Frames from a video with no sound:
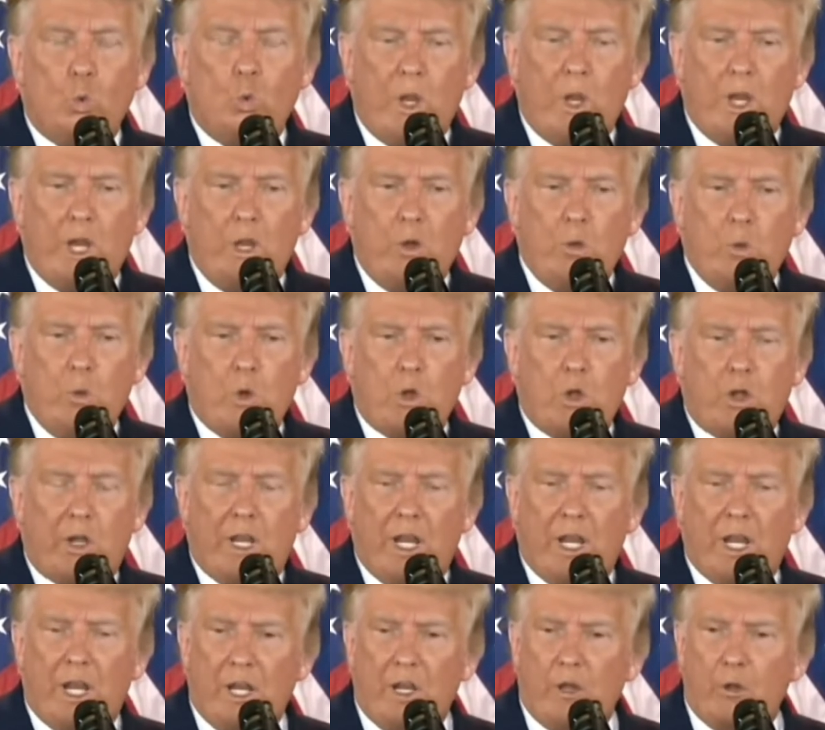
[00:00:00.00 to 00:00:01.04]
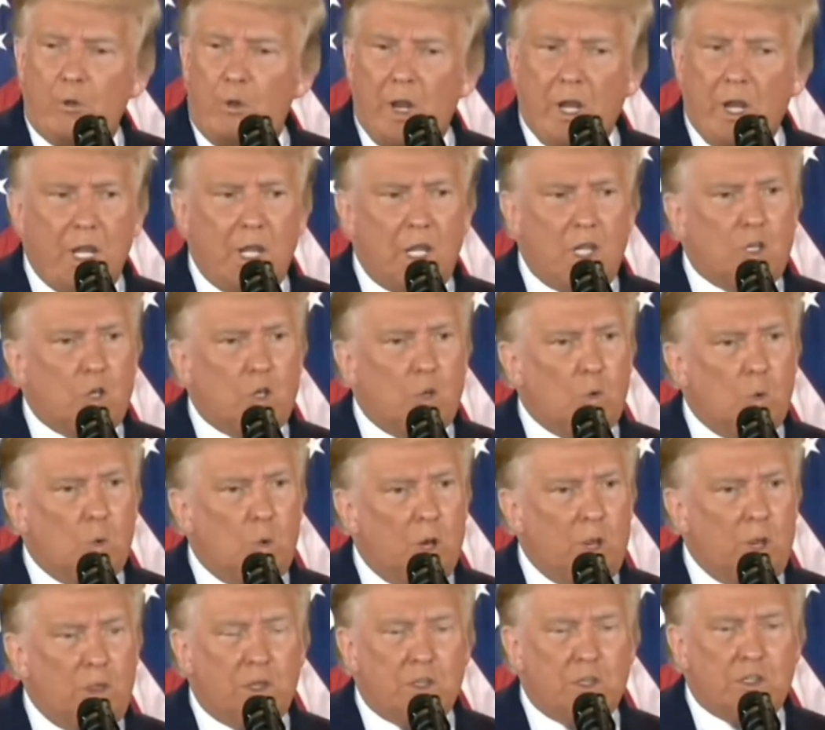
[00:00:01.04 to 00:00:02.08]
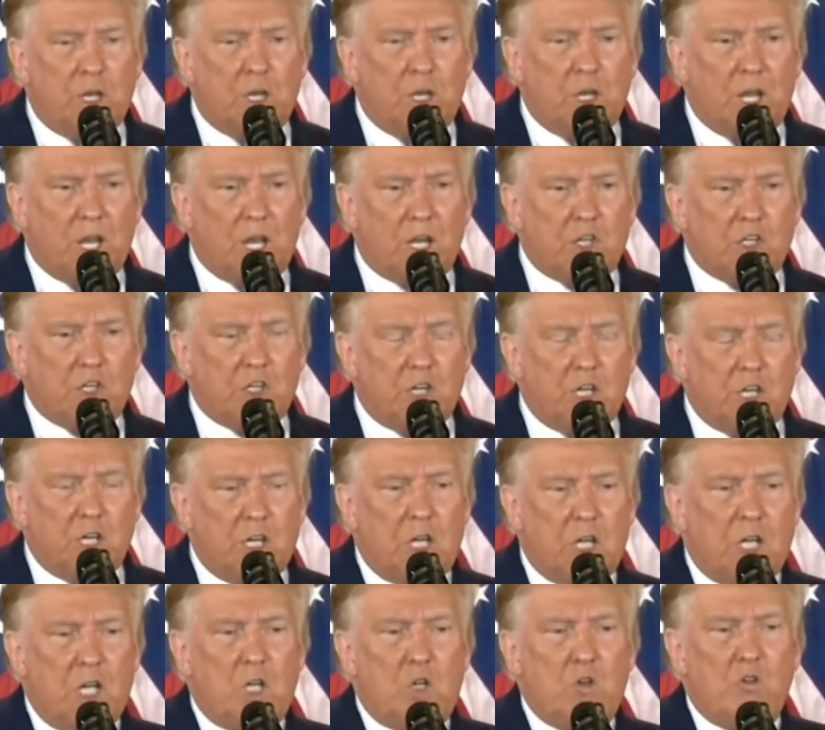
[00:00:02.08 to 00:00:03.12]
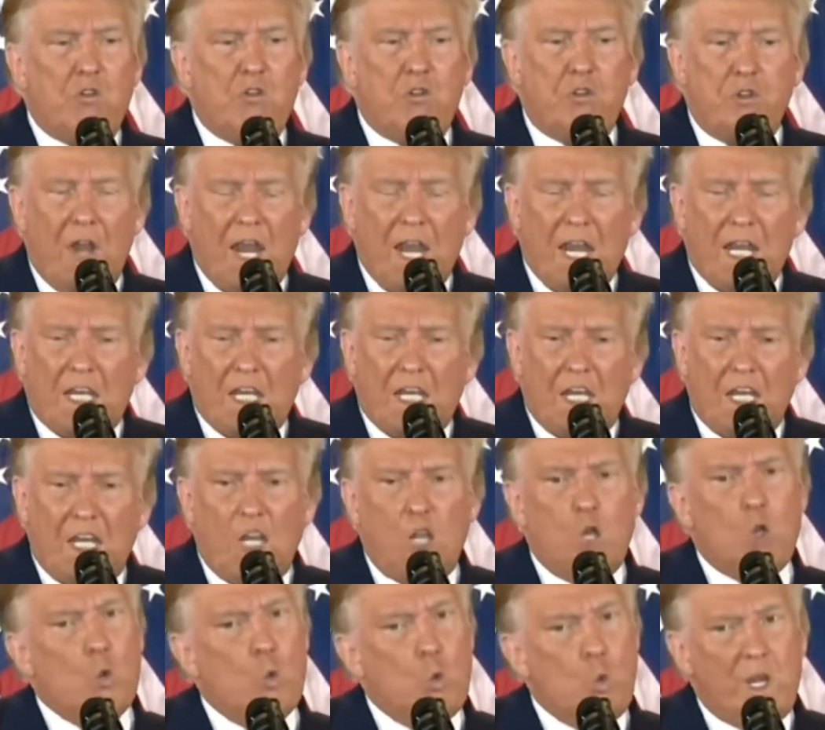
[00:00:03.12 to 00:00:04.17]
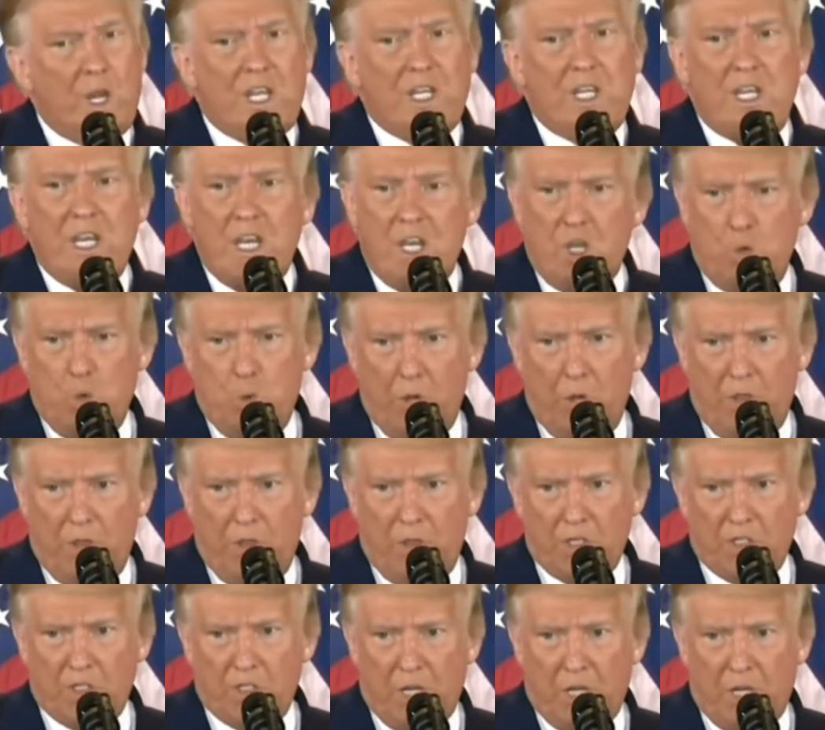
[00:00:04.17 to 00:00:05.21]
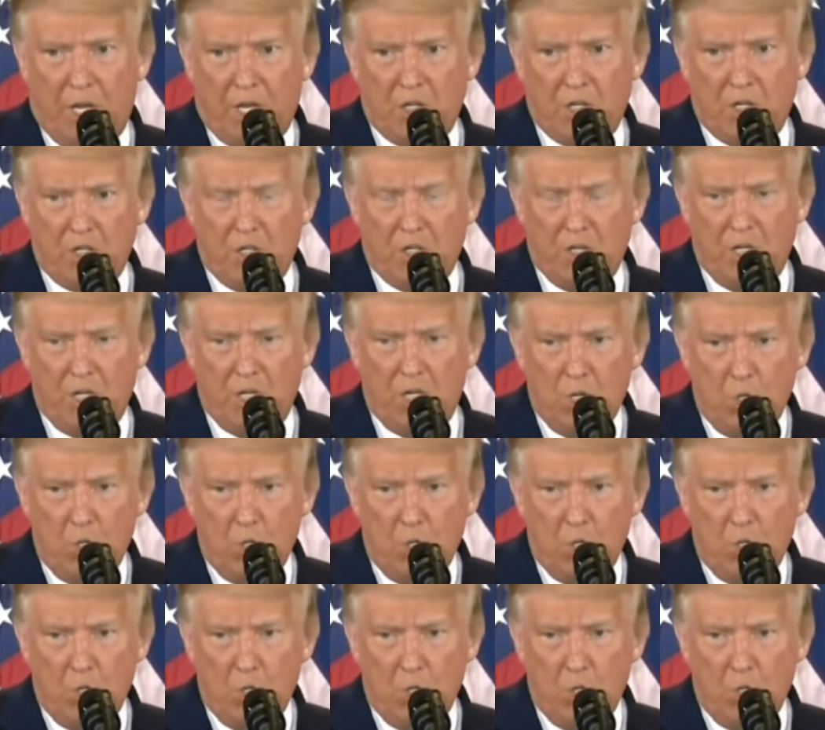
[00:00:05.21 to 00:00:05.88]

We were getting ready to win this election. Frankly, we did win this election.